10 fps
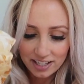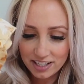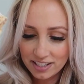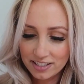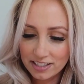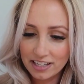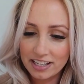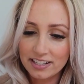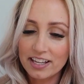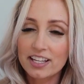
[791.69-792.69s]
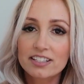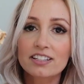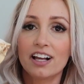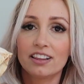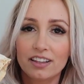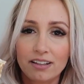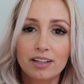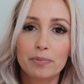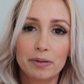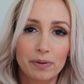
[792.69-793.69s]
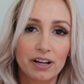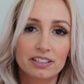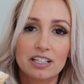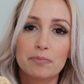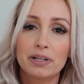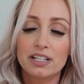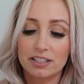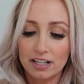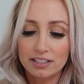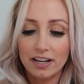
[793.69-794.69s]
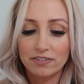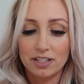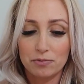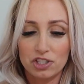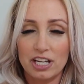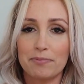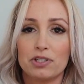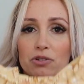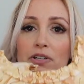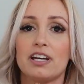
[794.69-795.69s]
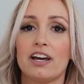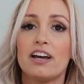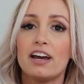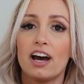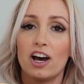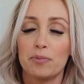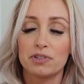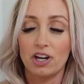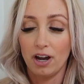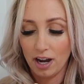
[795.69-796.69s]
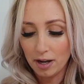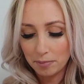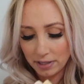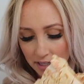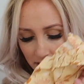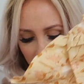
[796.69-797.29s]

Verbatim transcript: It is, it is a little bit boxy, but it does have some shape to it up top.